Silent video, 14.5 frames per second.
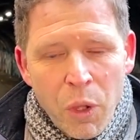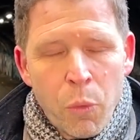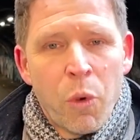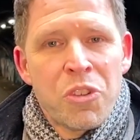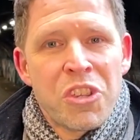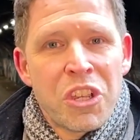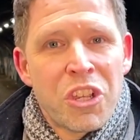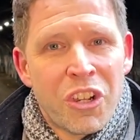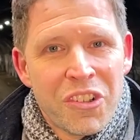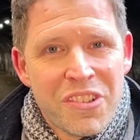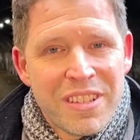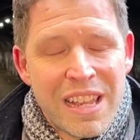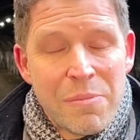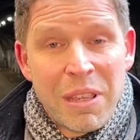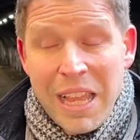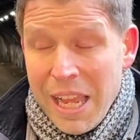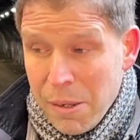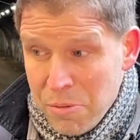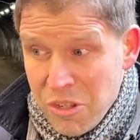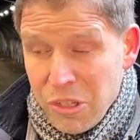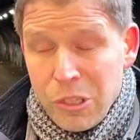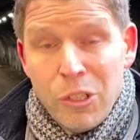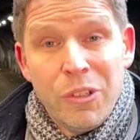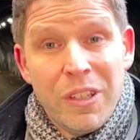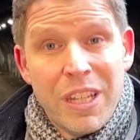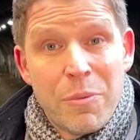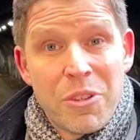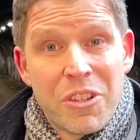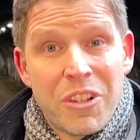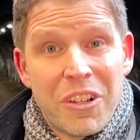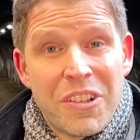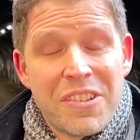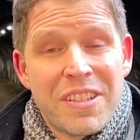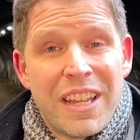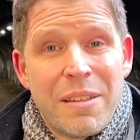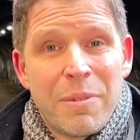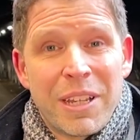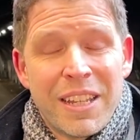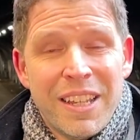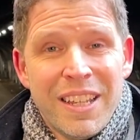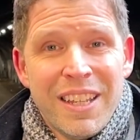Was it God's timing? Absolutely, it was God's timing.